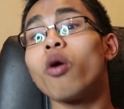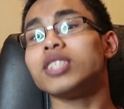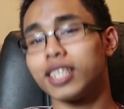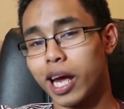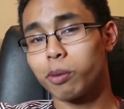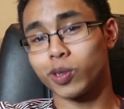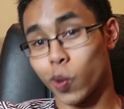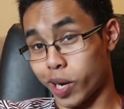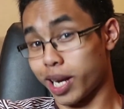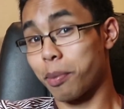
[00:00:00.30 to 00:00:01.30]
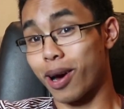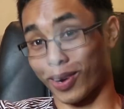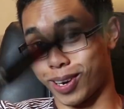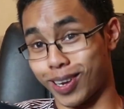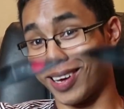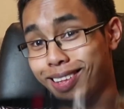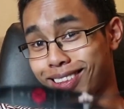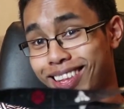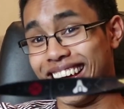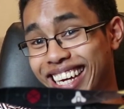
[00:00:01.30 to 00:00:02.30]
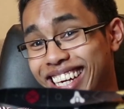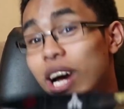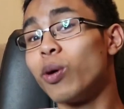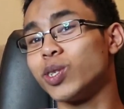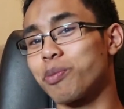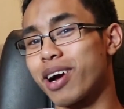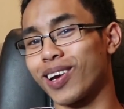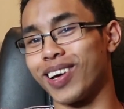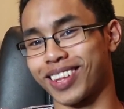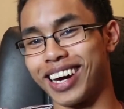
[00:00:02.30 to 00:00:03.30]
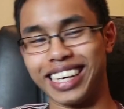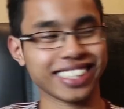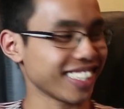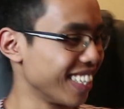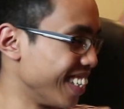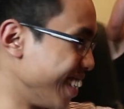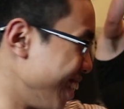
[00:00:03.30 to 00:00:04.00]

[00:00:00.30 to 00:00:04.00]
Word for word: Today we're talking about cloth. We're talking about cloth. We're talking about cloth, guys. We're doing the